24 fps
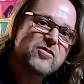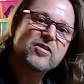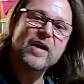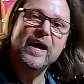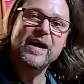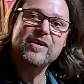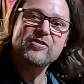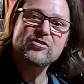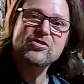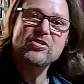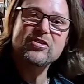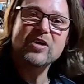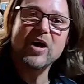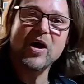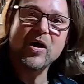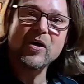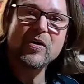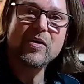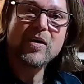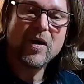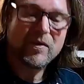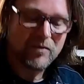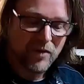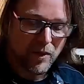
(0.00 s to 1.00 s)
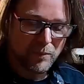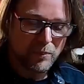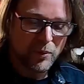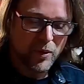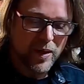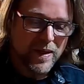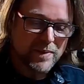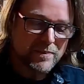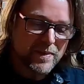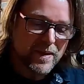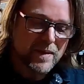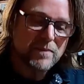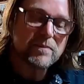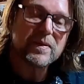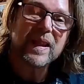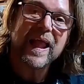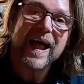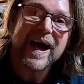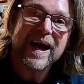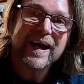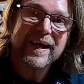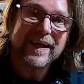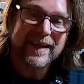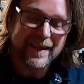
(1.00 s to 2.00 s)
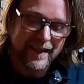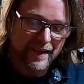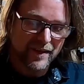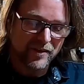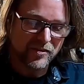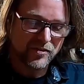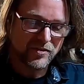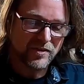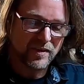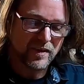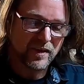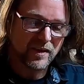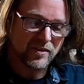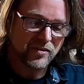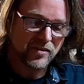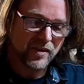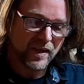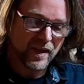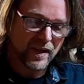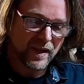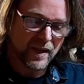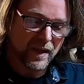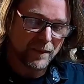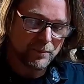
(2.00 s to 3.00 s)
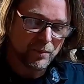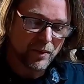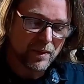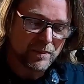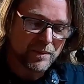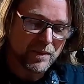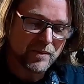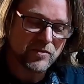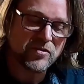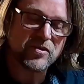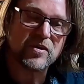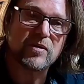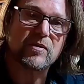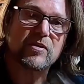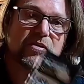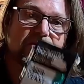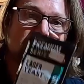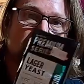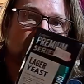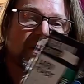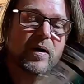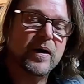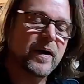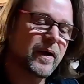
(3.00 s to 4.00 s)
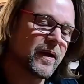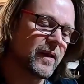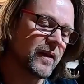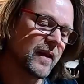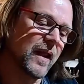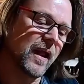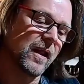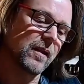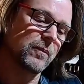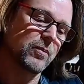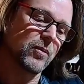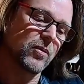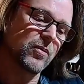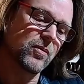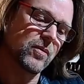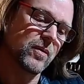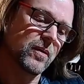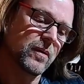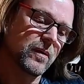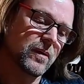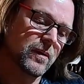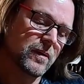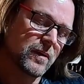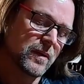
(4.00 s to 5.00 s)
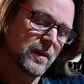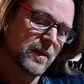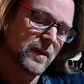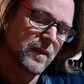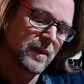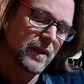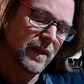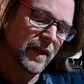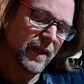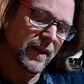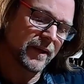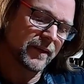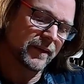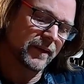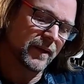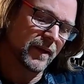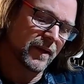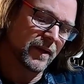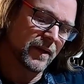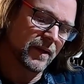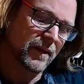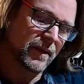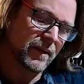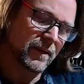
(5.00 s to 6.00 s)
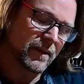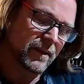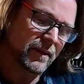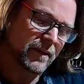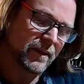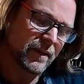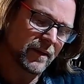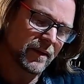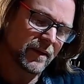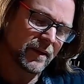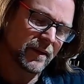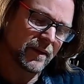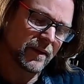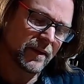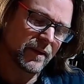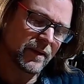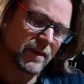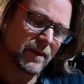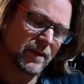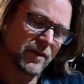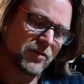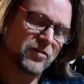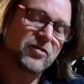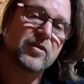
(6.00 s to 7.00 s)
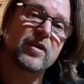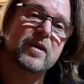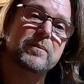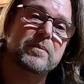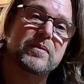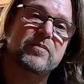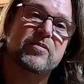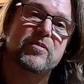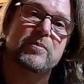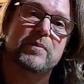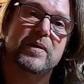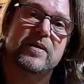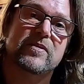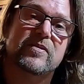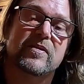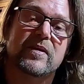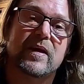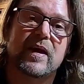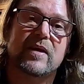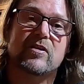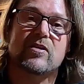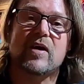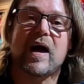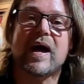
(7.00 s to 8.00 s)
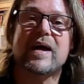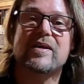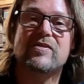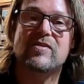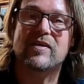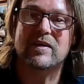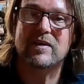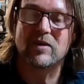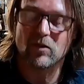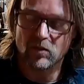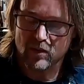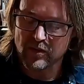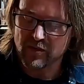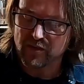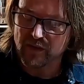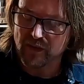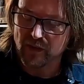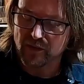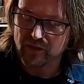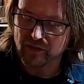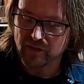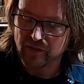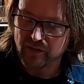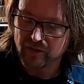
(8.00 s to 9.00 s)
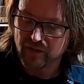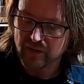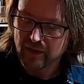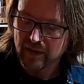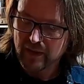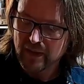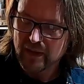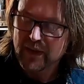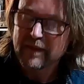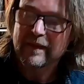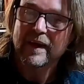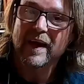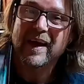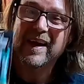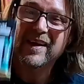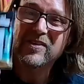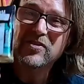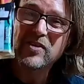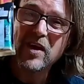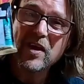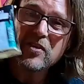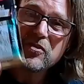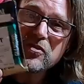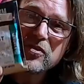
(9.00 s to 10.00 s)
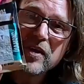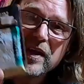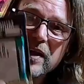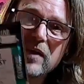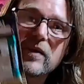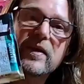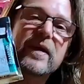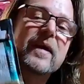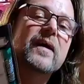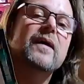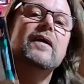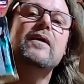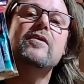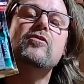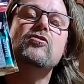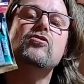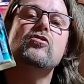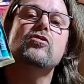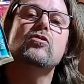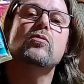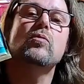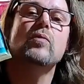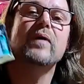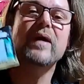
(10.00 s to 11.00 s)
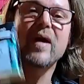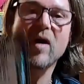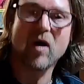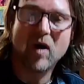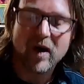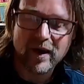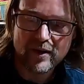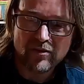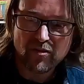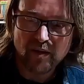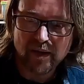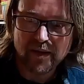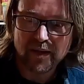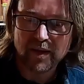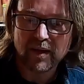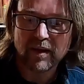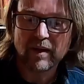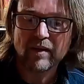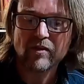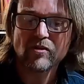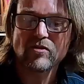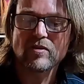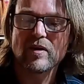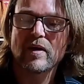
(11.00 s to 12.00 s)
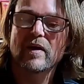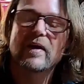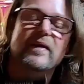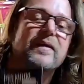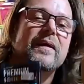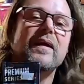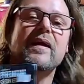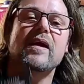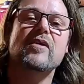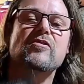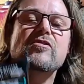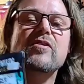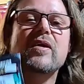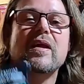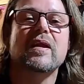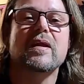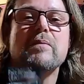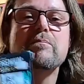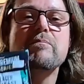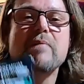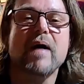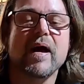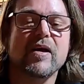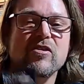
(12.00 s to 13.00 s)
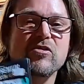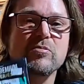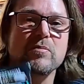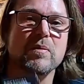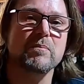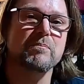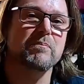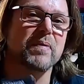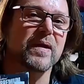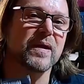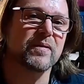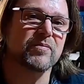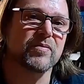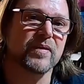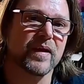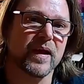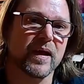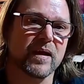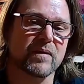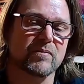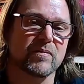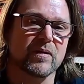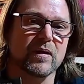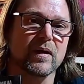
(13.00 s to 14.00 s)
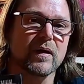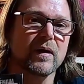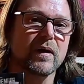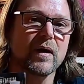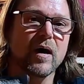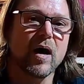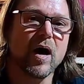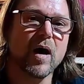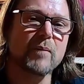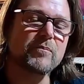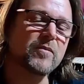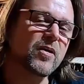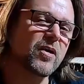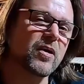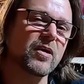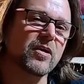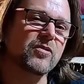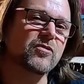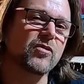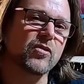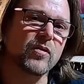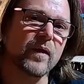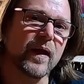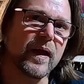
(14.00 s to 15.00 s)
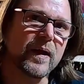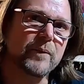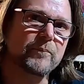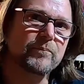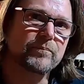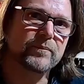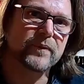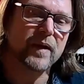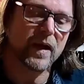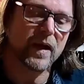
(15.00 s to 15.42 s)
So as you know, I've got premium lager yeast. It's a premium series by Brew, and it's going to be fermented at 18 degrees Celsius. Now it does say on here to rehydrate the yeast, and that's to get the maximum benefit out of it. I'm not going to do that.